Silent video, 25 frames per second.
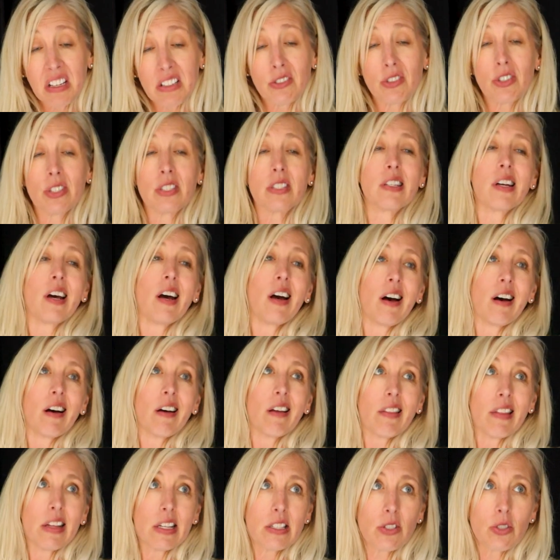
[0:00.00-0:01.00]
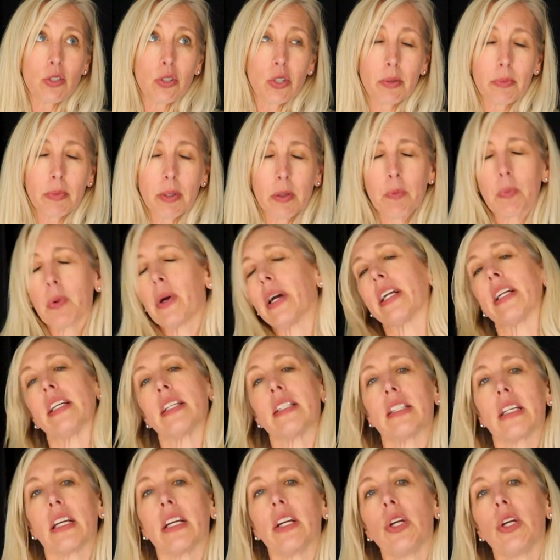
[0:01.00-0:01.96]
and just, that's normal in pregnancy.